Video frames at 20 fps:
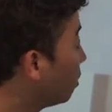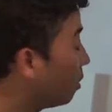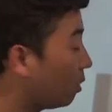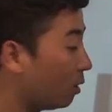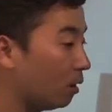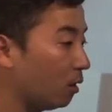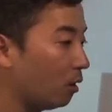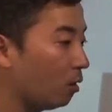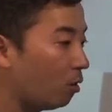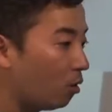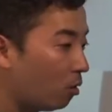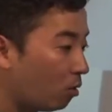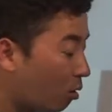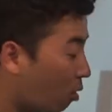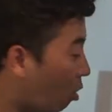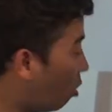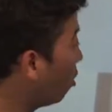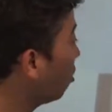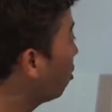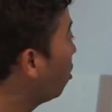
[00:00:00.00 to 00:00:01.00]

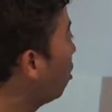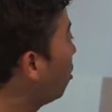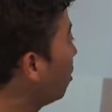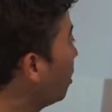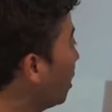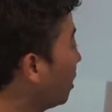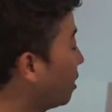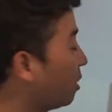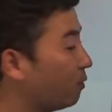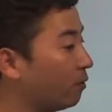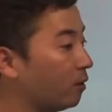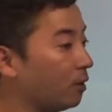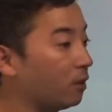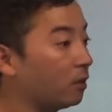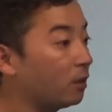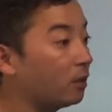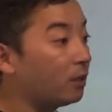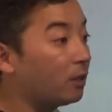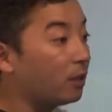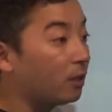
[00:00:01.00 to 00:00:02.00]
Hong Kong
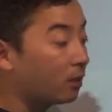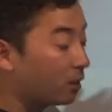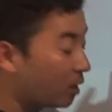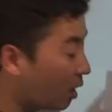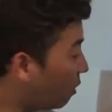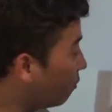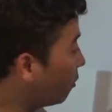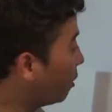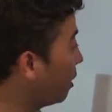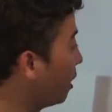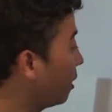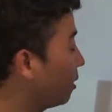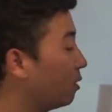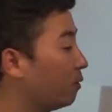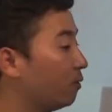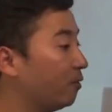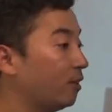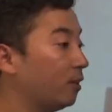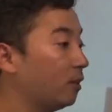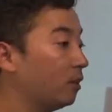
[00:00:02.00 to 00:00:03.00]
activists and Taiwan
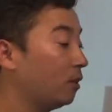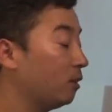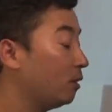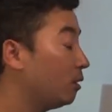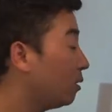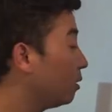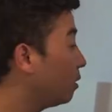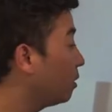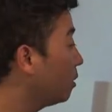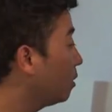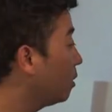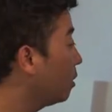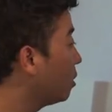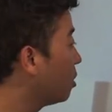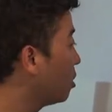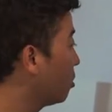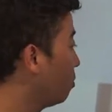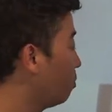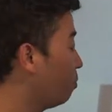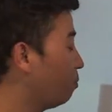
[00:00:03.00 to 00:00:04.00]
activists,
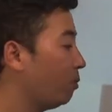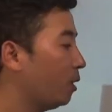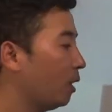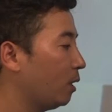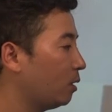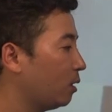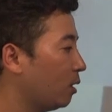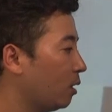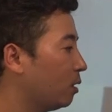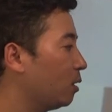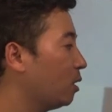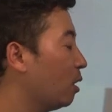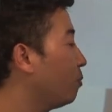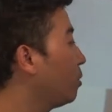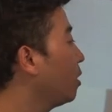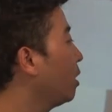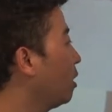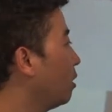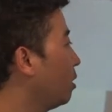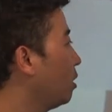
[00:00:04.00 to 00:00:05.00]
it's
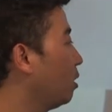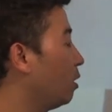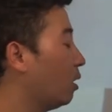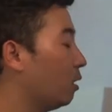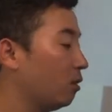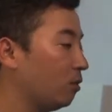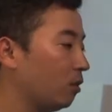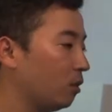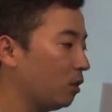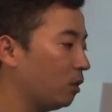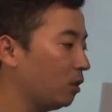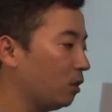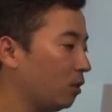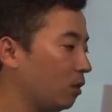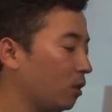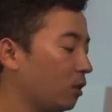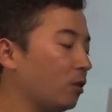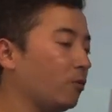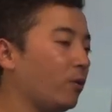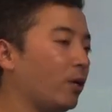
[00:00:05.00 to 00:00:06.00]
something I think
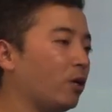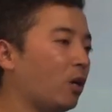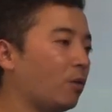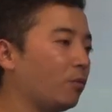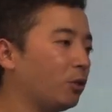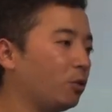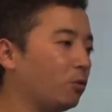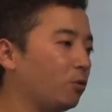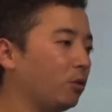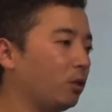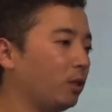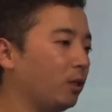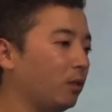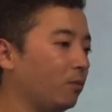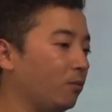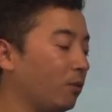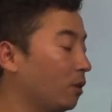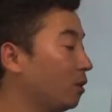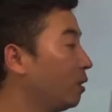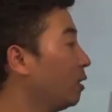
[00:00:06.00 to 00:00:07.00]
it's a great opportunity.
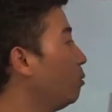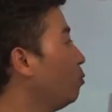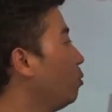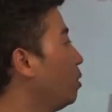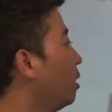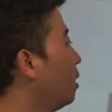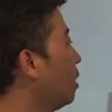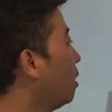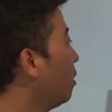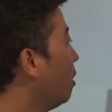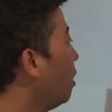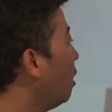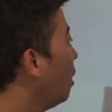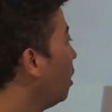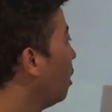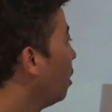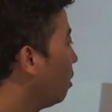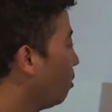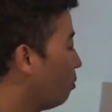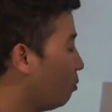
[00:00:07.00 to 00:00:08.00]
And basically, we are
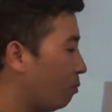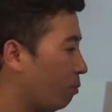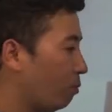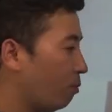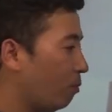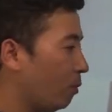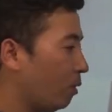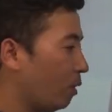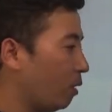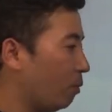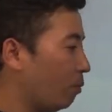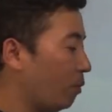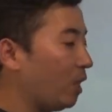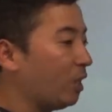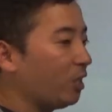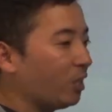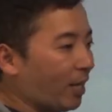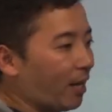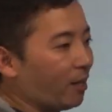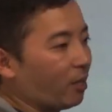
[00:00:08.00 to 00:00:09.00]

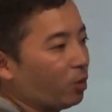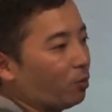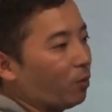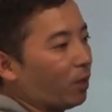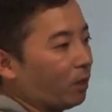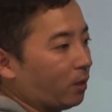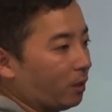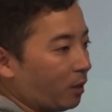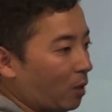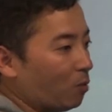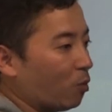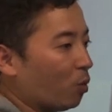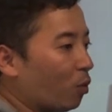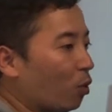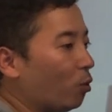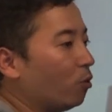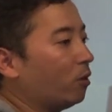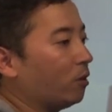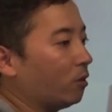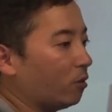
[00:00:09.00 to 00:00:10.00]
being challenged by the same
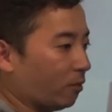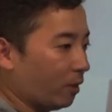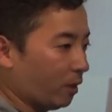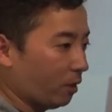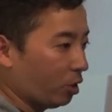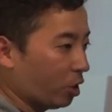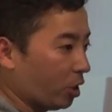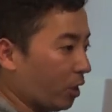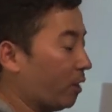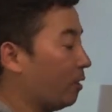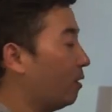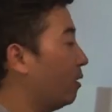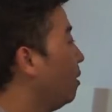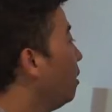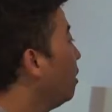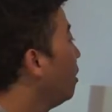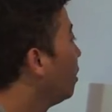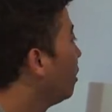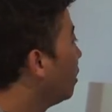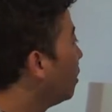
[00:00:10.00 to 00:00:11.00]
opponent, right, China.
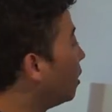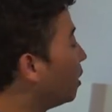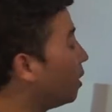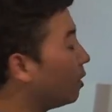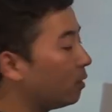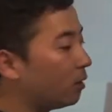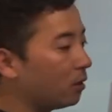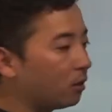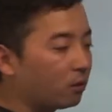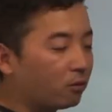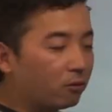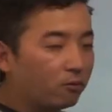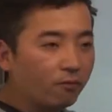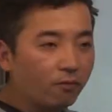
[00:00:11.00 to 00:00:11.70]
And